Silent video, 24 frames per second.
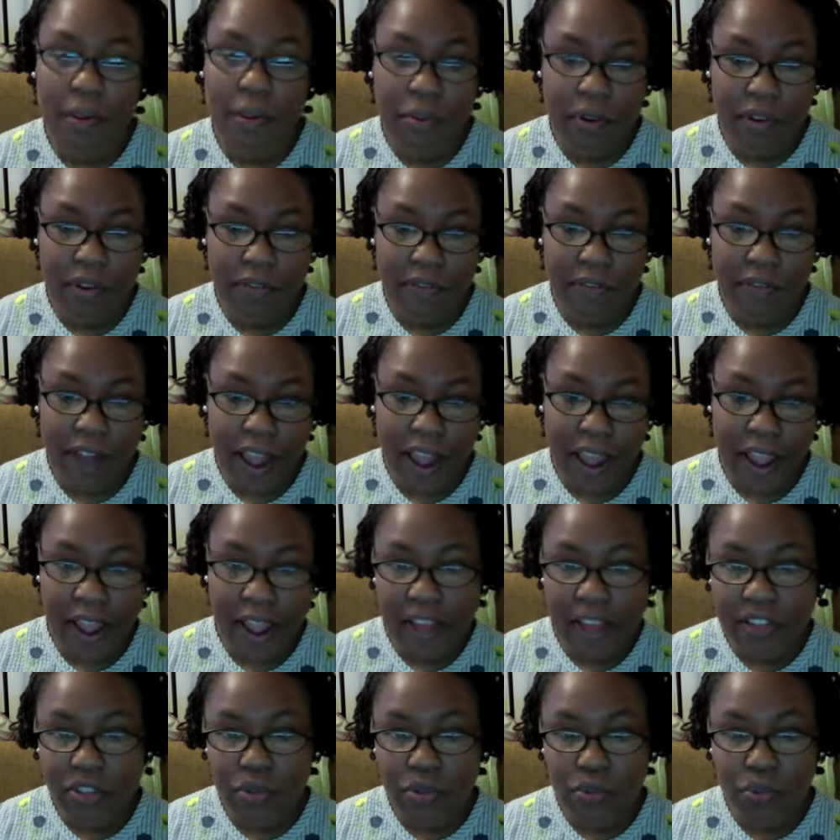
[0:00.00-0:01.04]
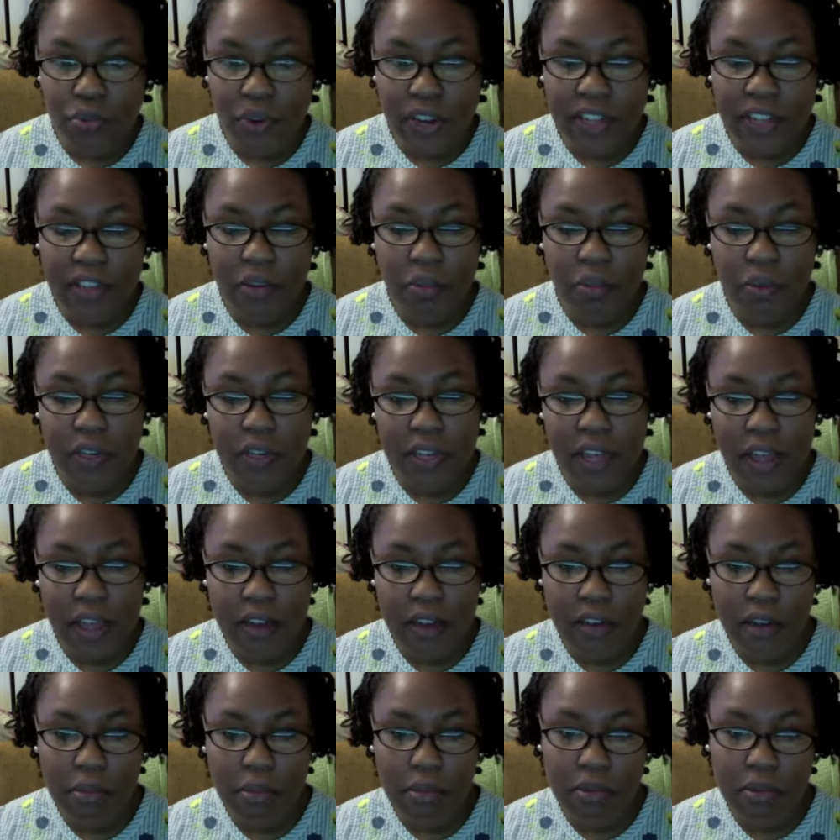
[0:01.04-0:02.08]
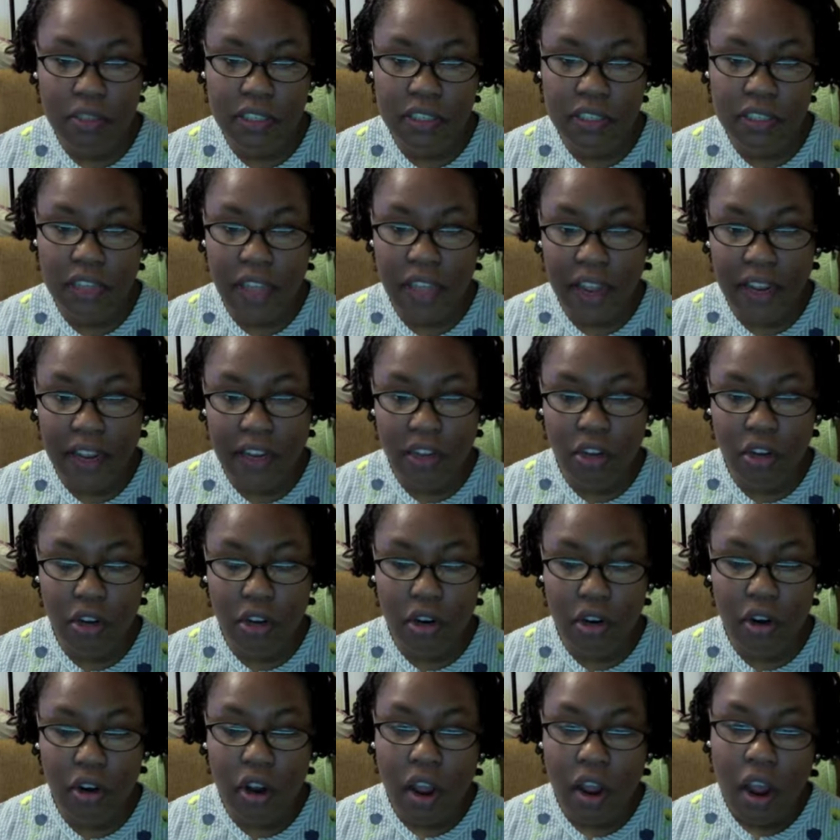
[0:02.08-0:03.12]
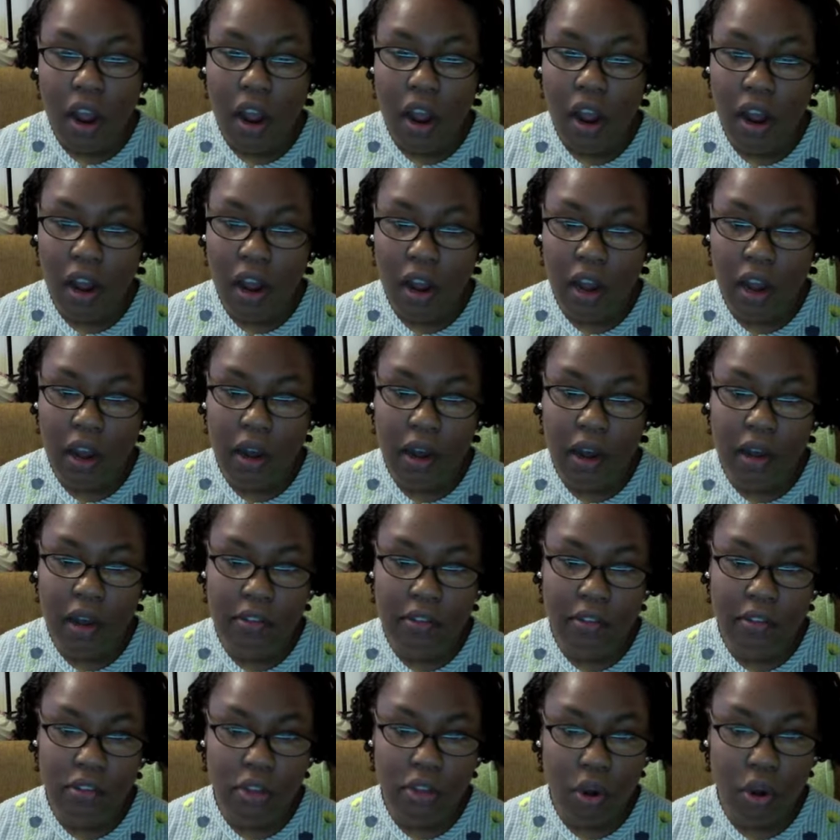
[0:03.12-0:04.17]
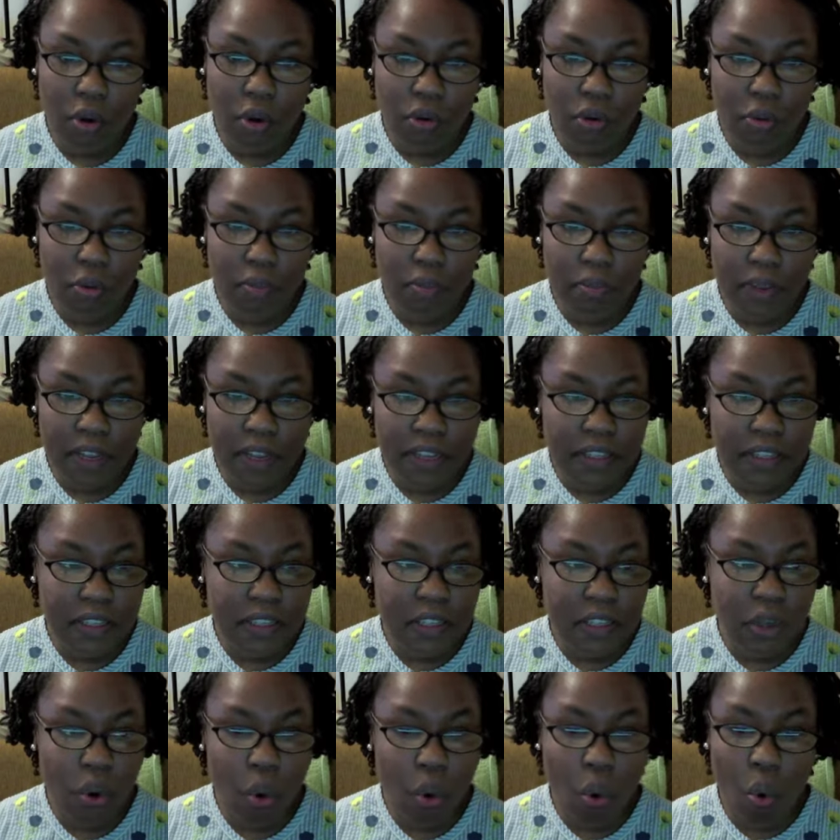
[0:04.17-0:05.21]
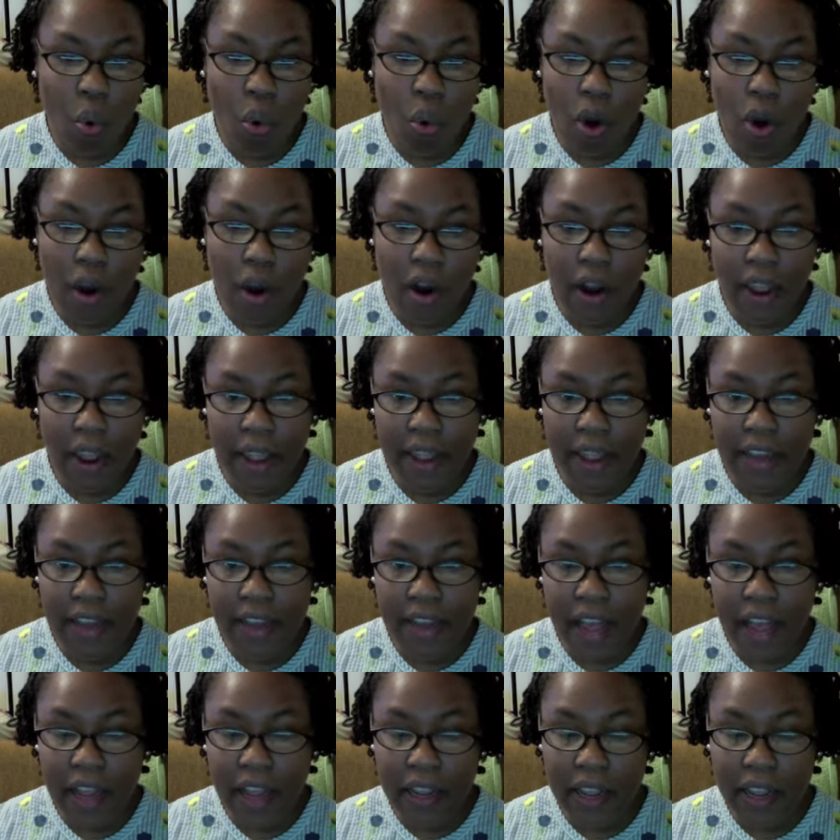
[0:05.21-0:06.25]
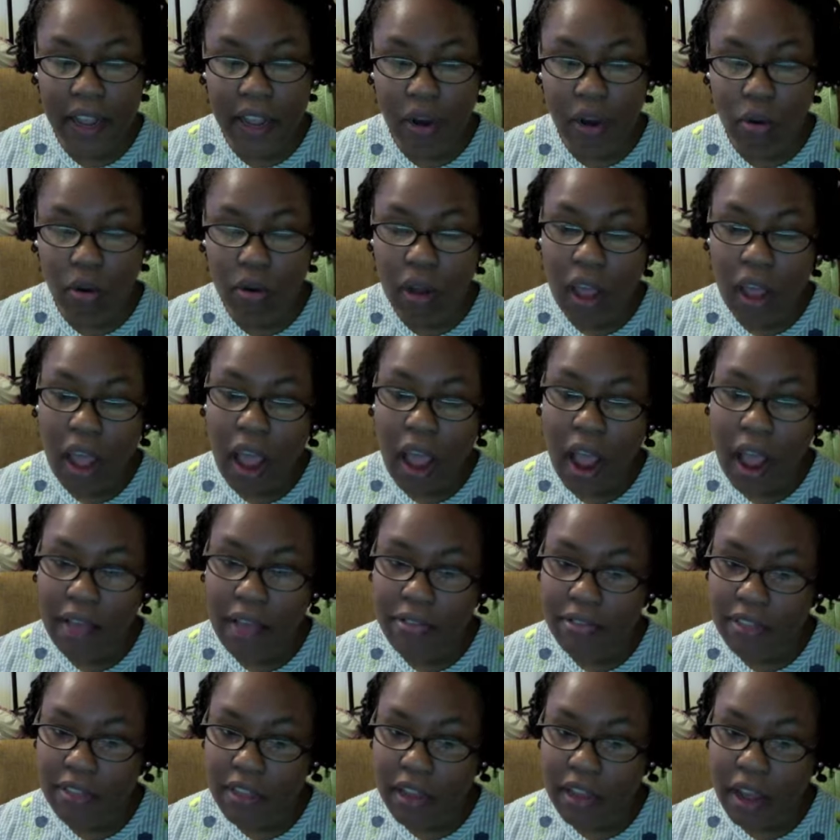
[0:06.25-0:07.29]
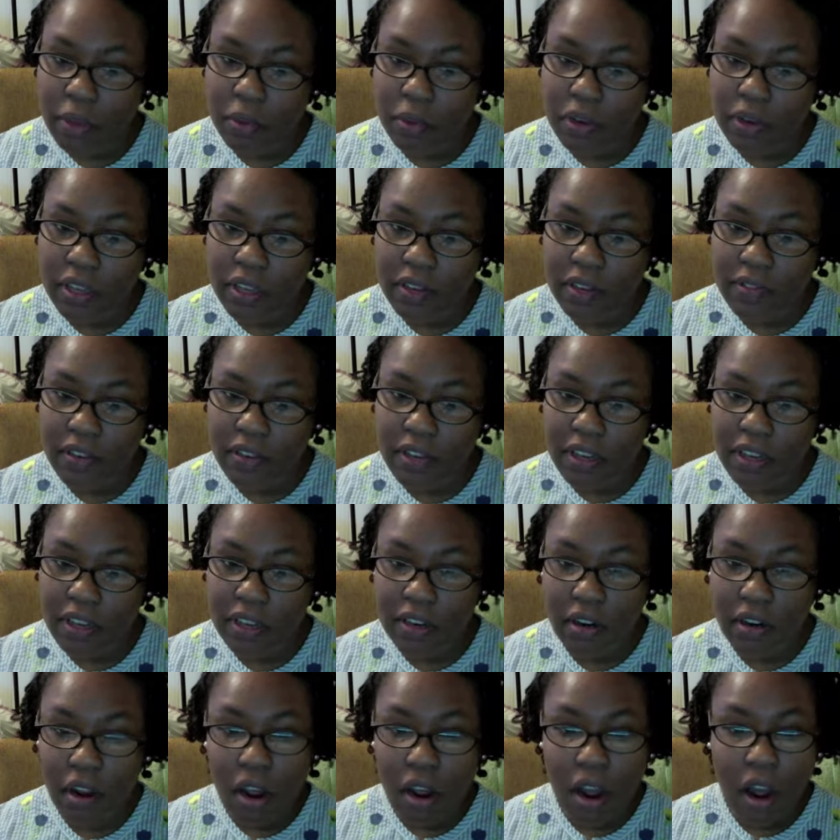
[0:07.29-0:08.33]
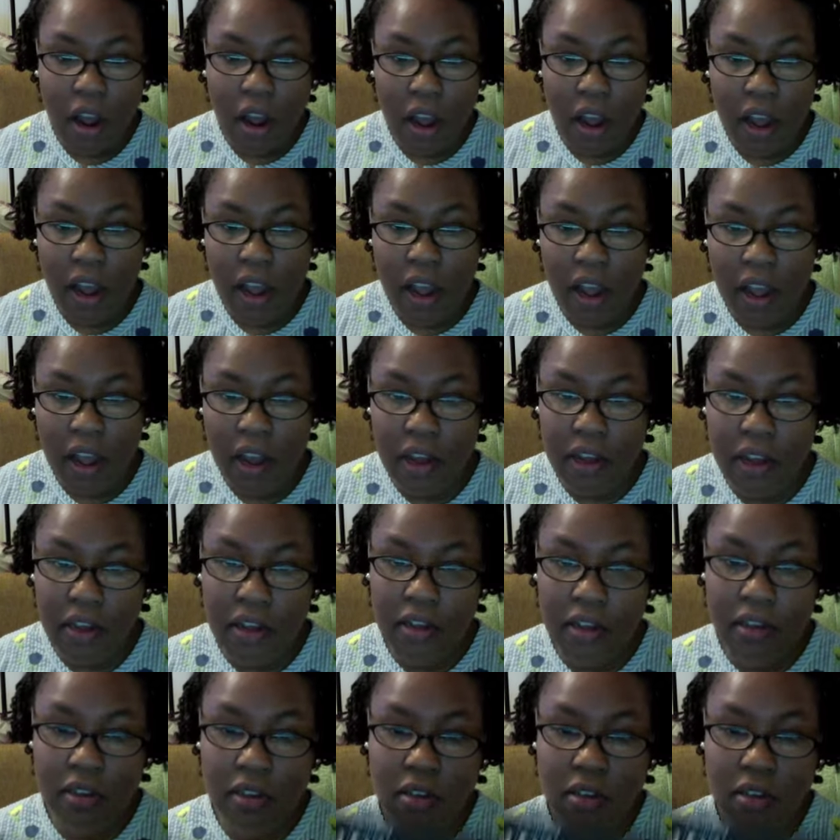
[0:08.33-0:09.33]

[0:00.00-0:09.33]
if I had to rate the Weedad Double Detangler a total miss or a knockout, I think I would give it uh,